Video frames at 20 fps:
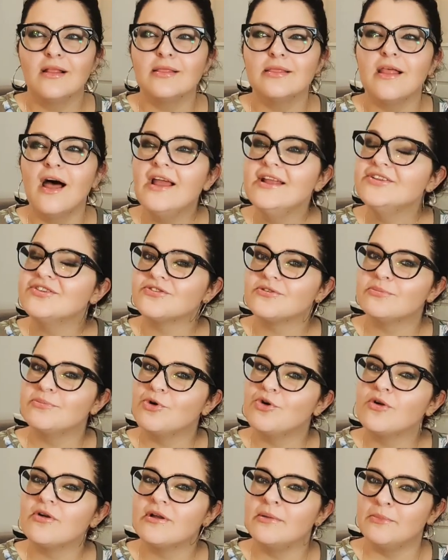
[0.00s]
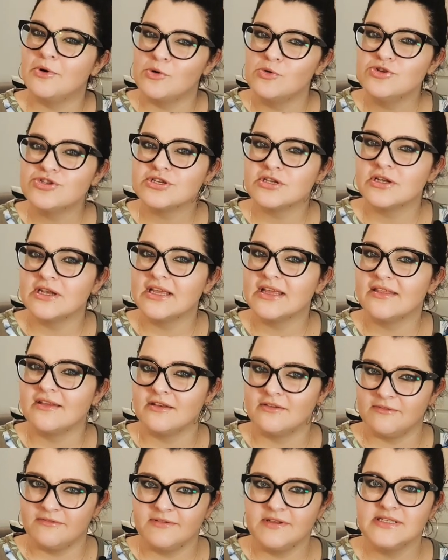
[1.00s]
lighter, more emotionally
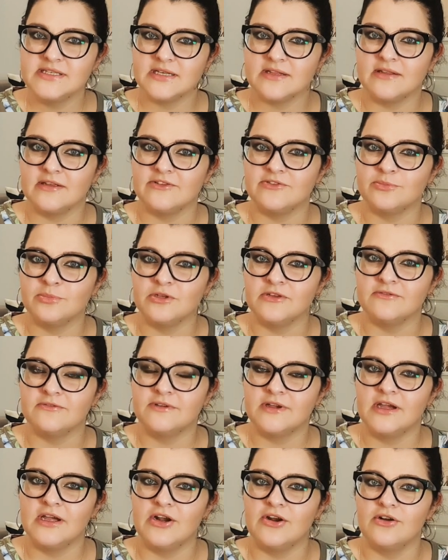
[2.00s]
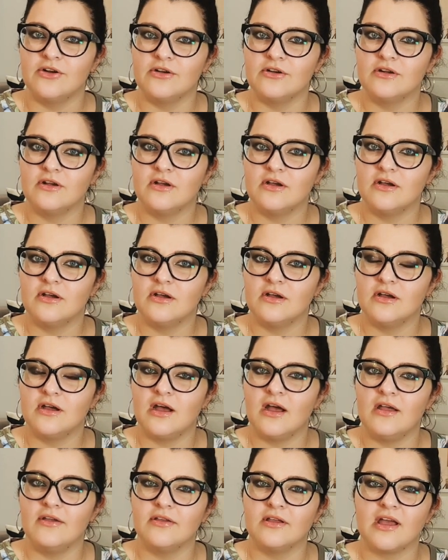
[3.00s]
than physically, to be fair.
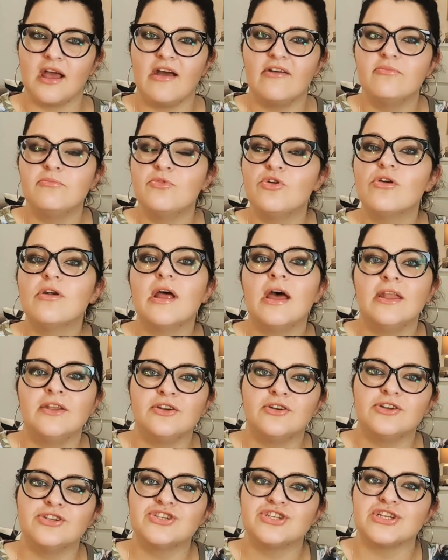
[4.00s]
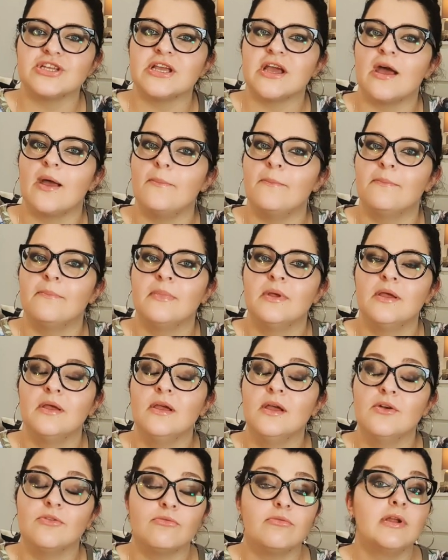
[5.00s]
I have more energy. I'm
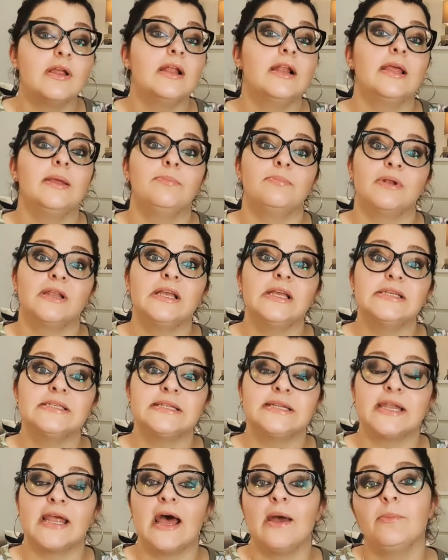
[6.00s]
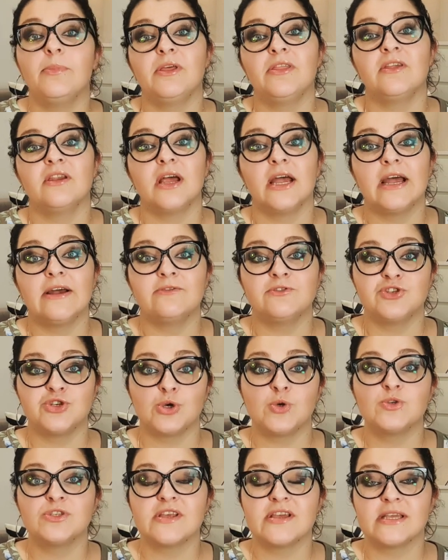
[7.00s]
really pleased and happy that I have
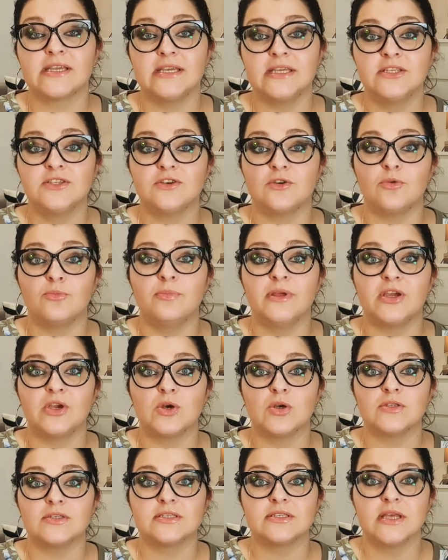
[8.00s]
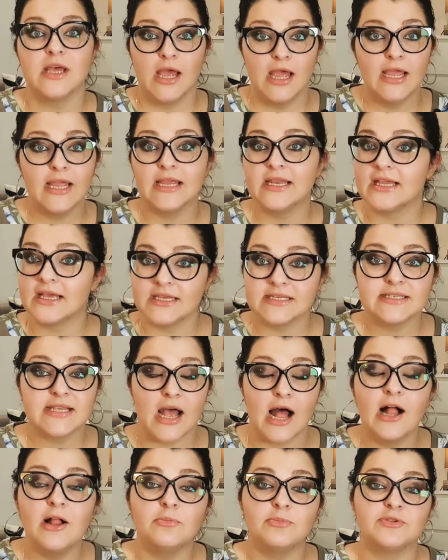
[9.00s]
chosen keto because it has
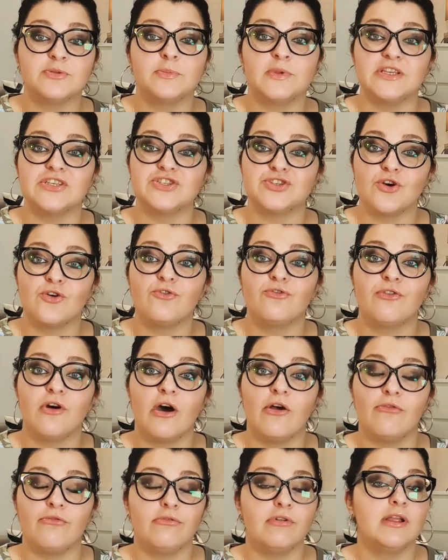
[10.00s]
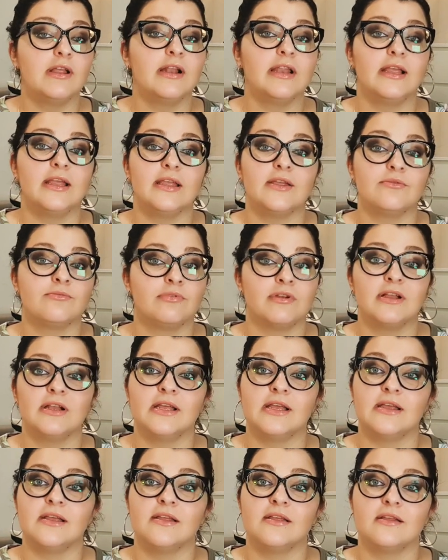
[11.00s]
helped me so far really,
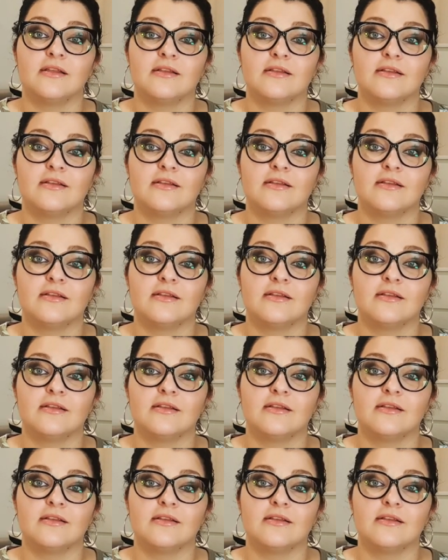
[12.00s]
really